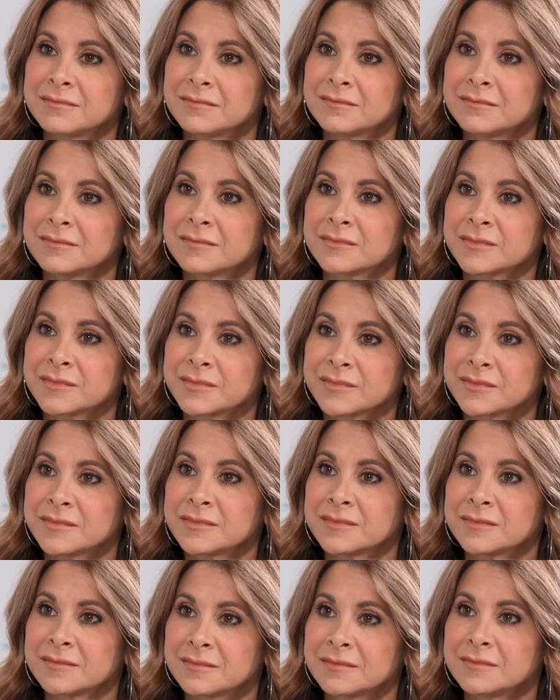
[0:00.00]
having our
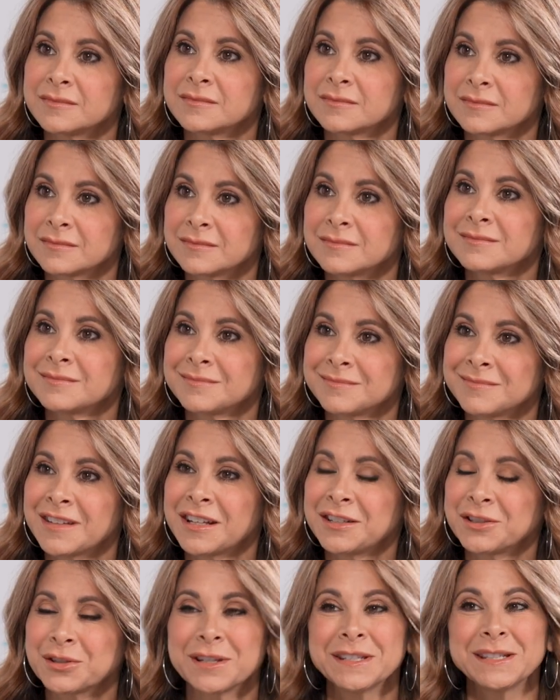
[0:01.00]
eyes open.
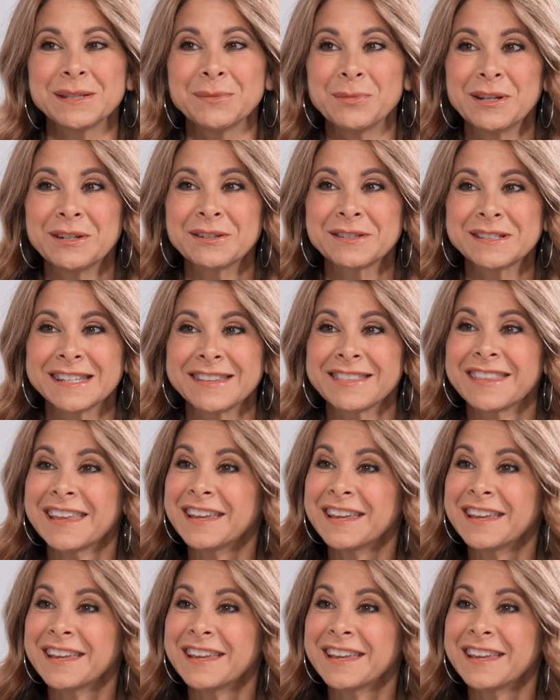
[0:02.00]
Tracy Peterson,